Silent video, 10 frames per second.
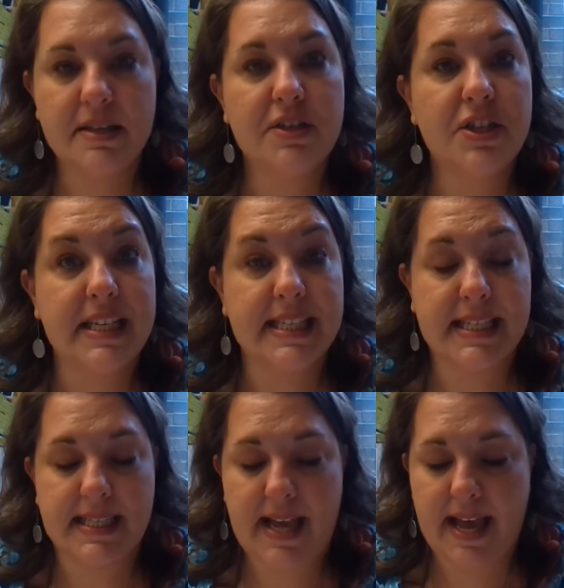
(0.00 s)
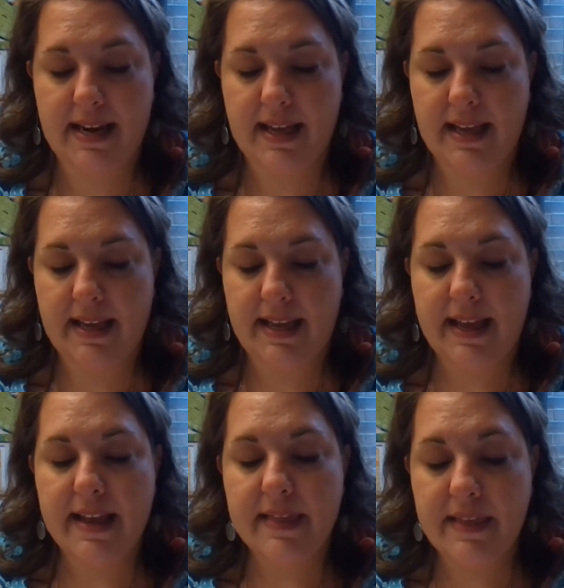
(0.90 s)
Jesus said,
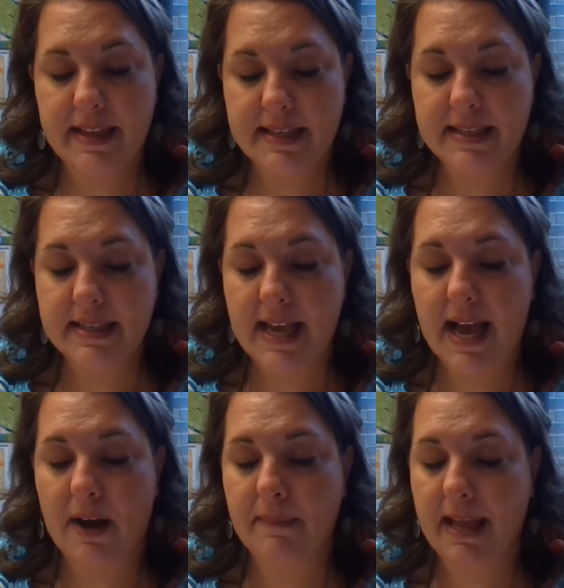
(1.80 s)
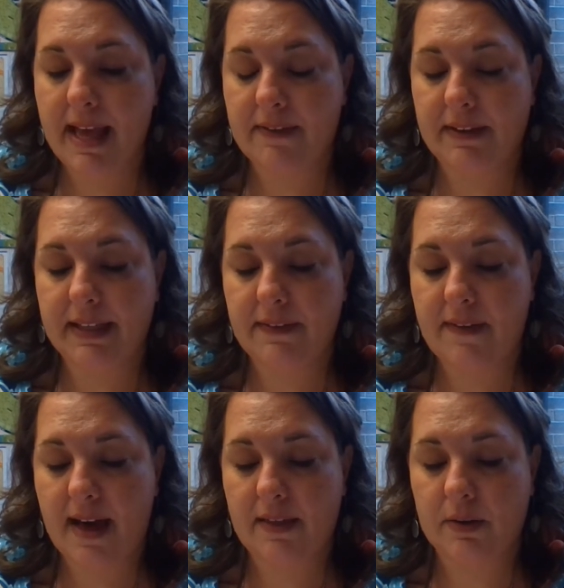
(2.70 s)
"This is how my heavenly
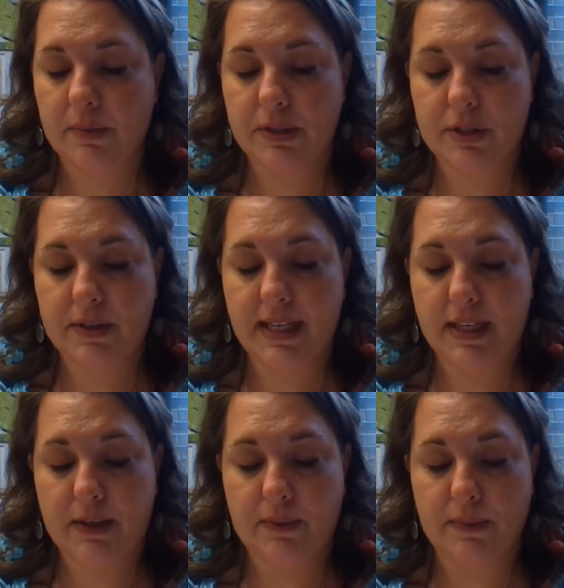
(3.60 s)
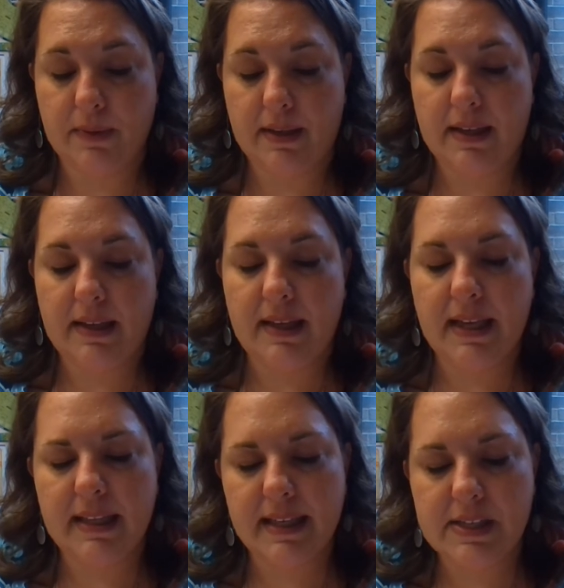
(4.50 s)
Father will treat you,
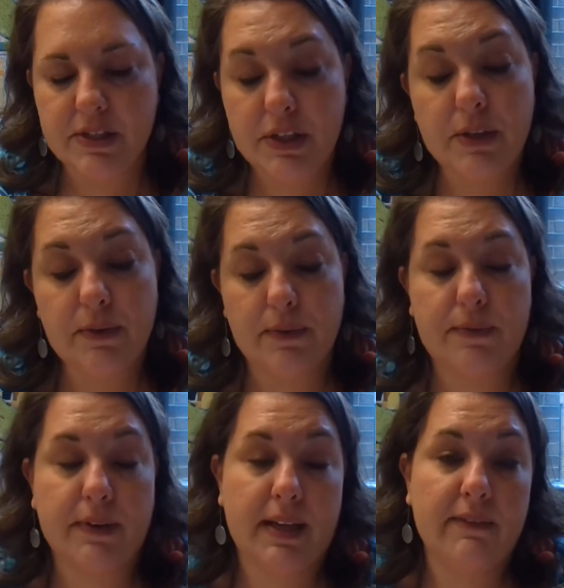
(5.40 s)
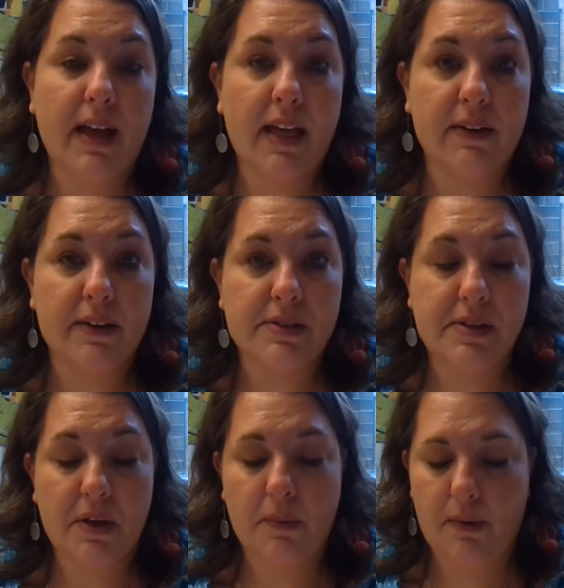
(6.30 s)
unless you forgive others
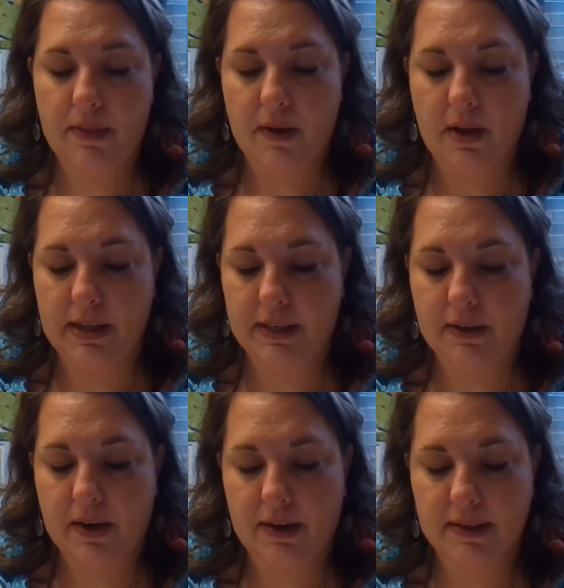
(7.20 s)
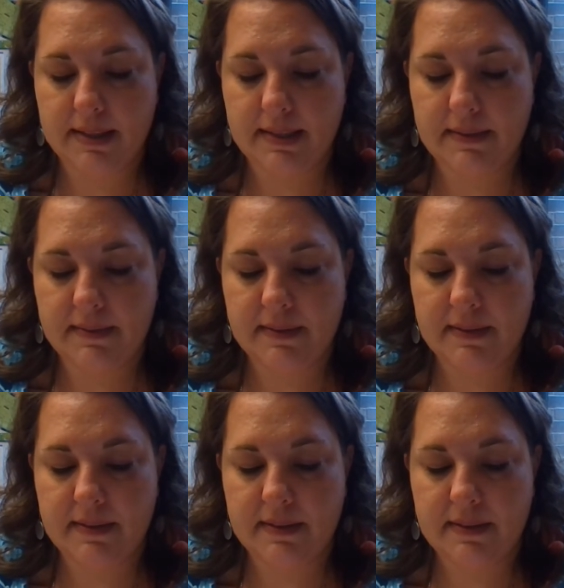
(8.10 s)
with all your heart."
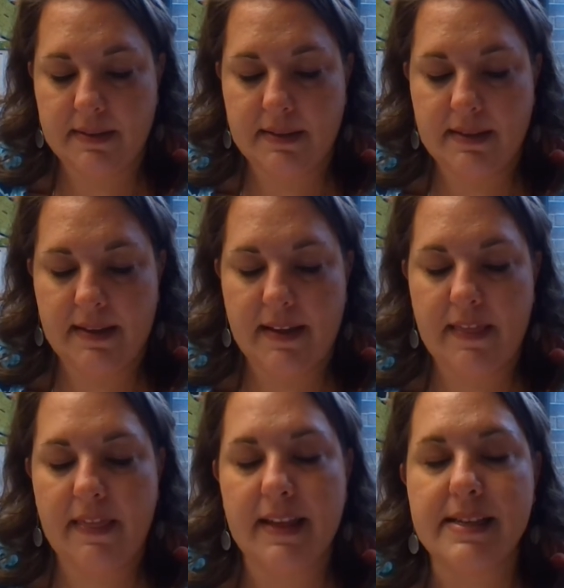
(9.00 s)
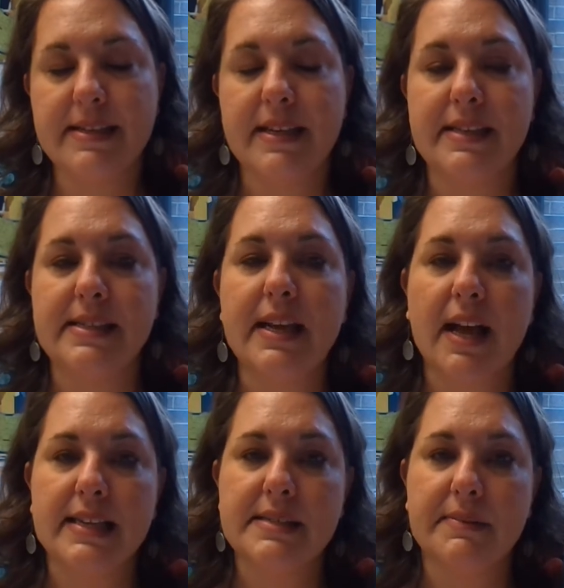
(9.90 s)
This is the
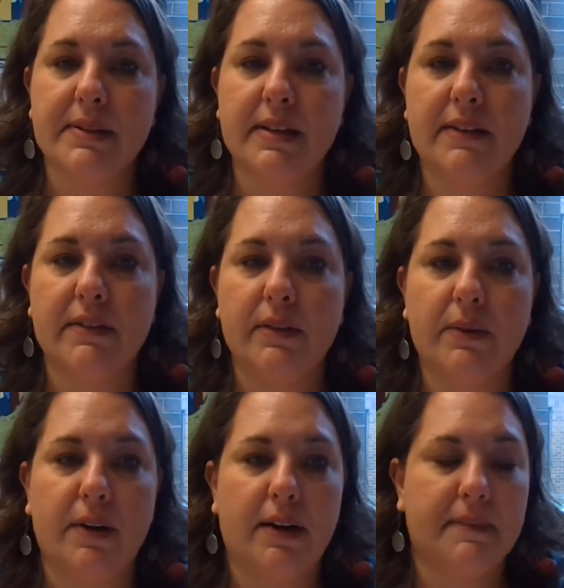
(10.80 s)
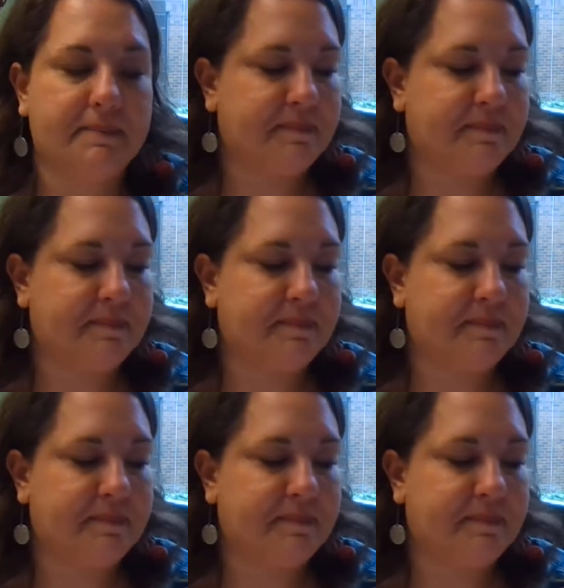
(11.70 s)
gospel of the Lord.